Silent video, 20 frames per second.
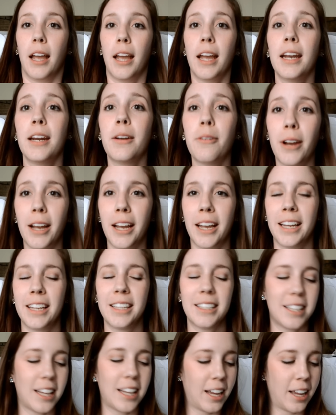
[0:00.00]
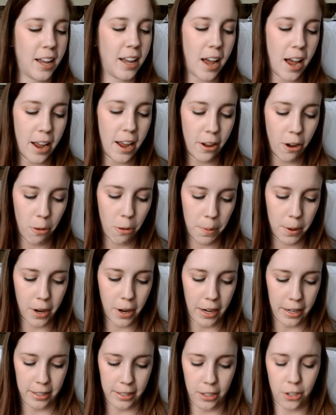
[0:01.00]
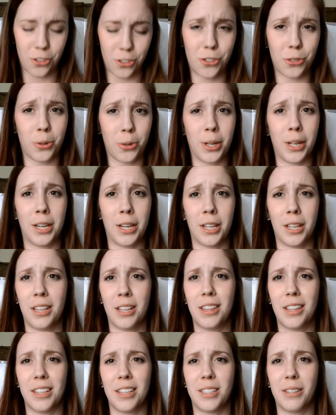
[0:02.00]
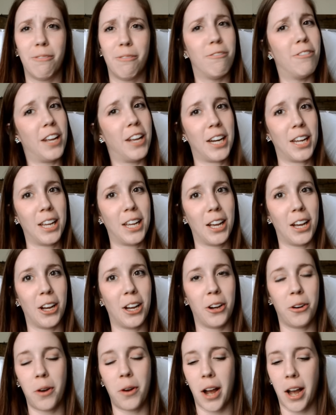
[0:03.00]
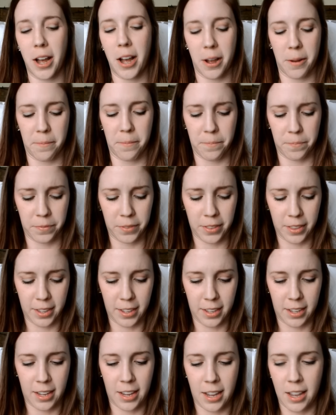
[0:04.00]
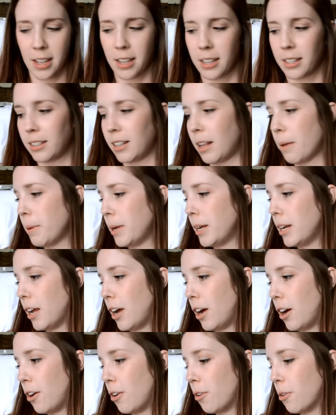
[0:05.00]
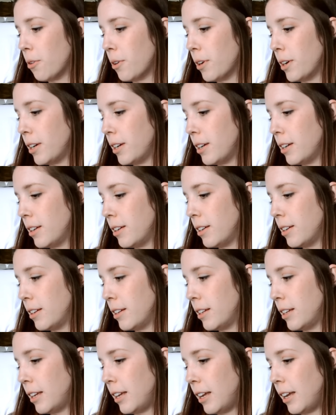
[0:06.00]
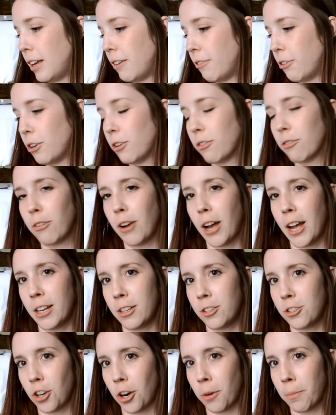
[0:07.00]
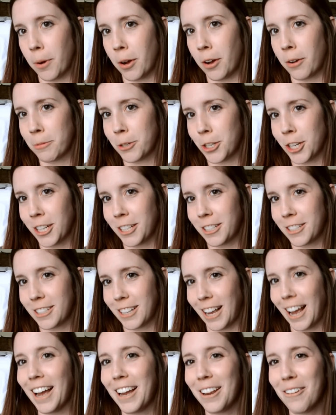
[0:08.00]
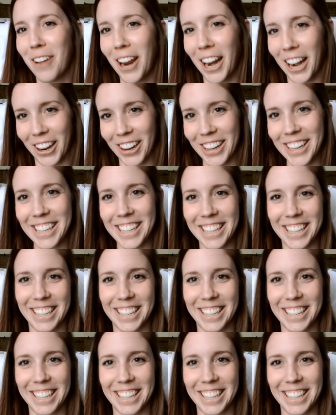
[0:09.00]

Anyways, I hope you guys enjoyed this video. Um, let me know if you have read Sharp Objects. I'm very